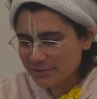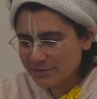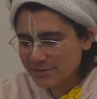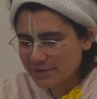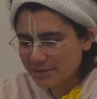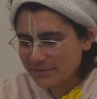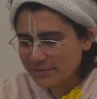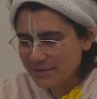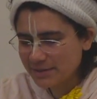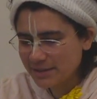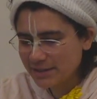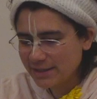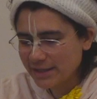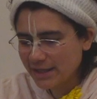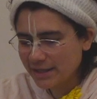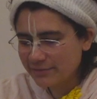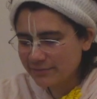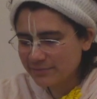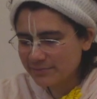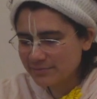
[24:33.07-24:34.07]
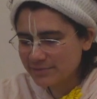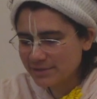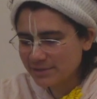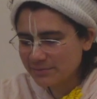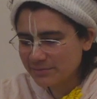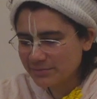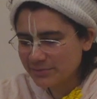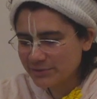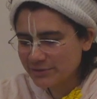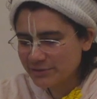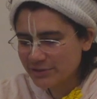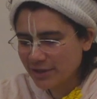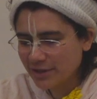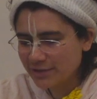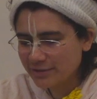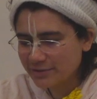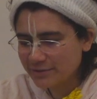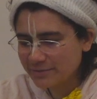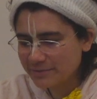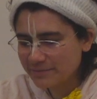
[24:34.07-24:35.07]
somebody gave him some
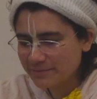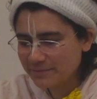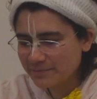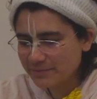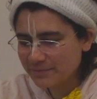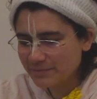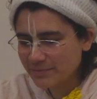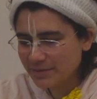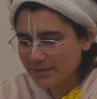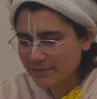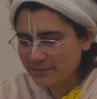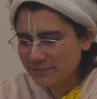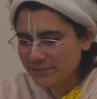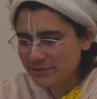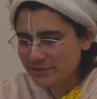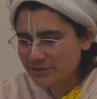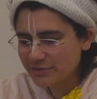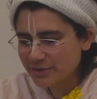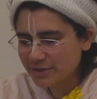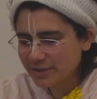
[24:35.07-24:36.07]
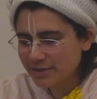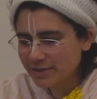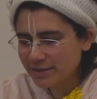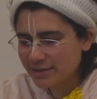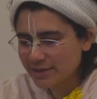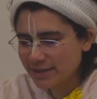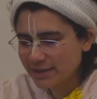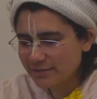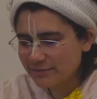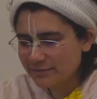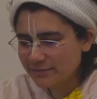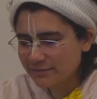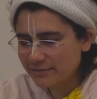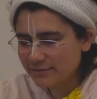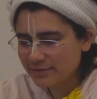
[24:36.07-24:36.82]
prasadam of Nrsingadev,